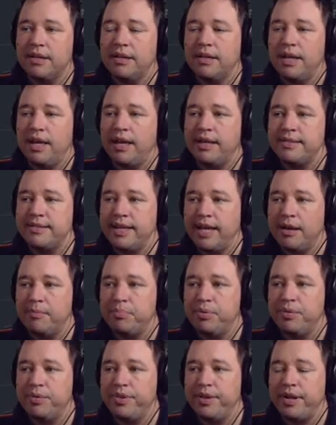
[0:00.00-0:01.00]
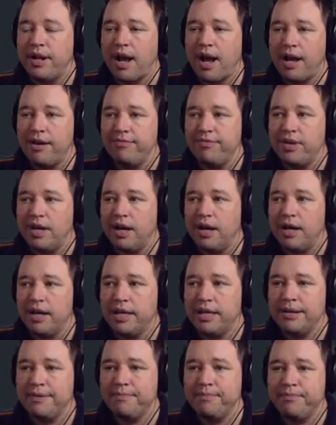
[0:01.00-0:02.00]
example that I've
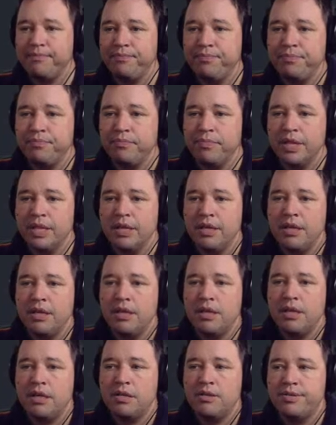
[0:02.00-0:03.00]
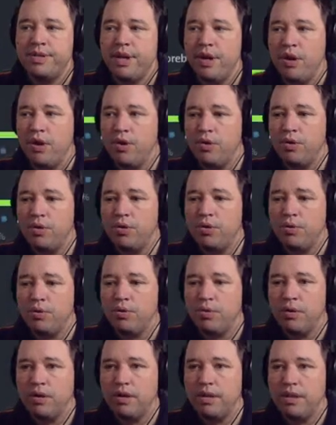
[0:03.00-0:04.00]
got. So
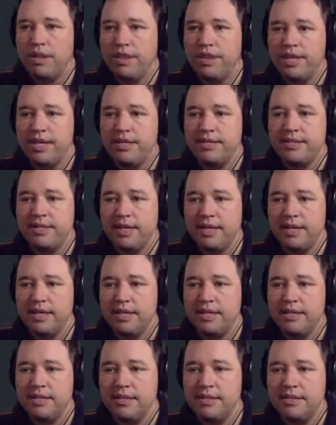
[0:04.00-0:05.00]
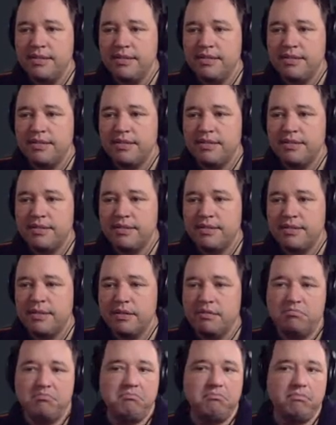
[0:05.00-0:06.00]
this is
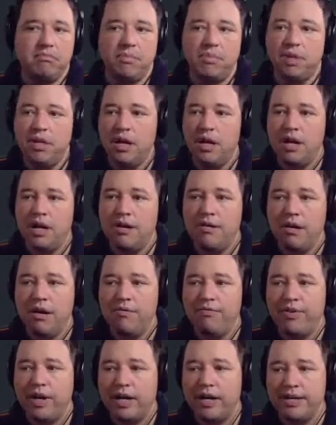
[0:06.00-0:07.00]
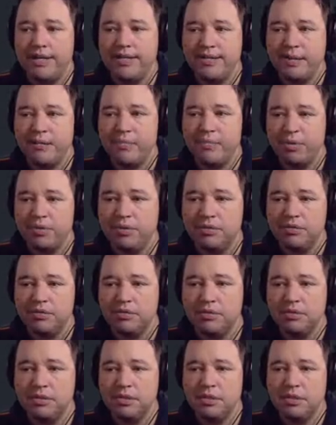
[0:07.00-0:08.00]
a very simple
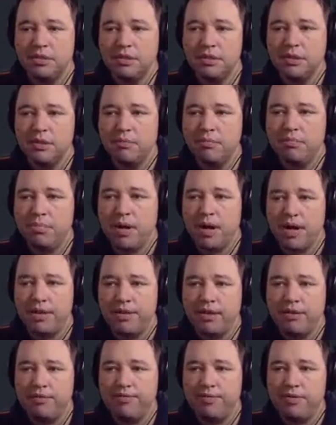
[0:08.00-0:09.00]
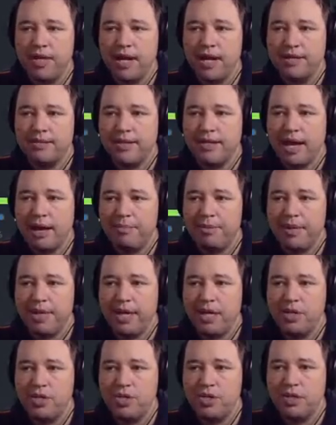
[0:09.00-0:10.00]
Python Flask
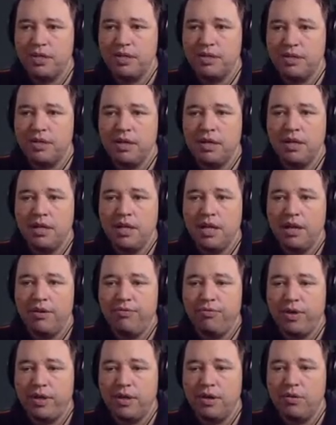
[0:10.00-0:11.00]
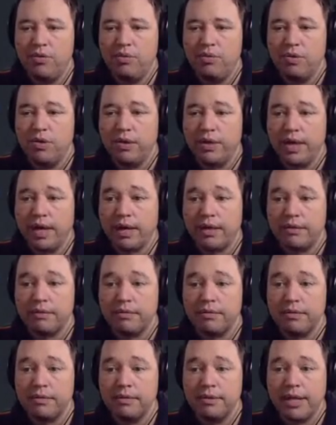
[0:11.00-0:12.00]
application. If we go look at
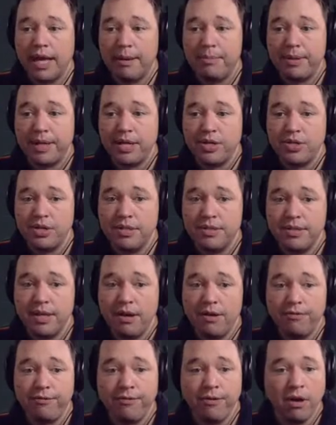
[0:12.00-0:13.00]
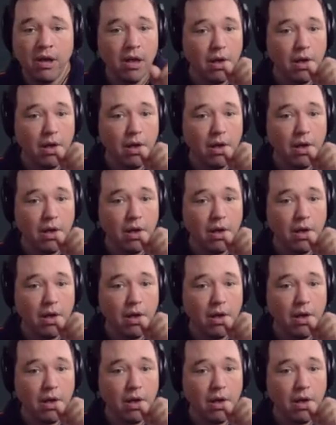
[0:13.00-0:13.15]
the application itself,